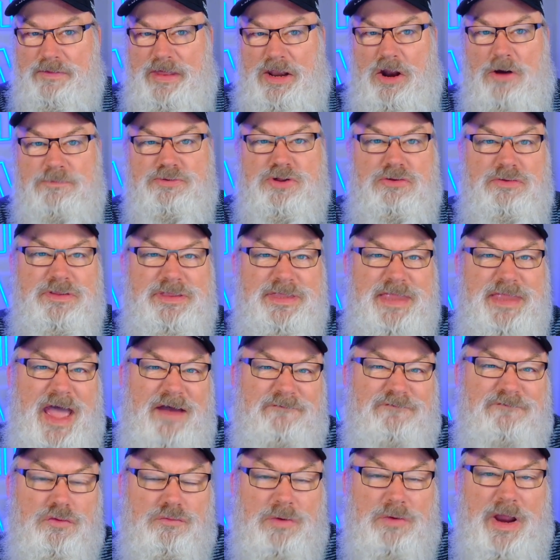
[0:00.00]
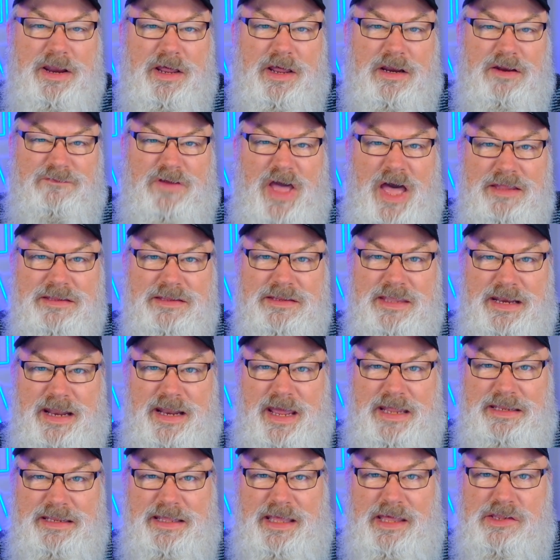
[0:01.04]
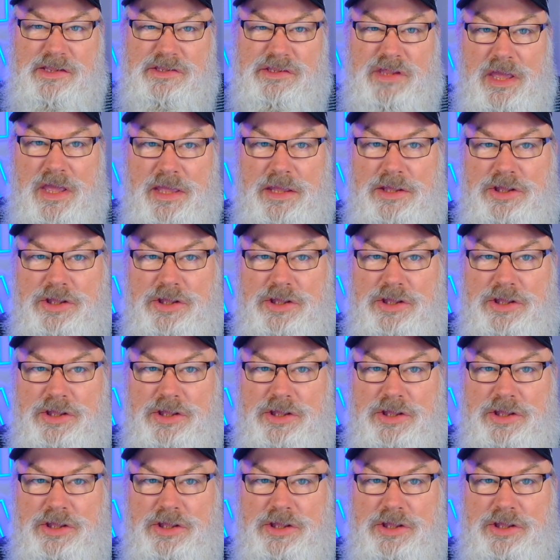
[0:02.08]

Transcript: It helps you never run out of content ideas.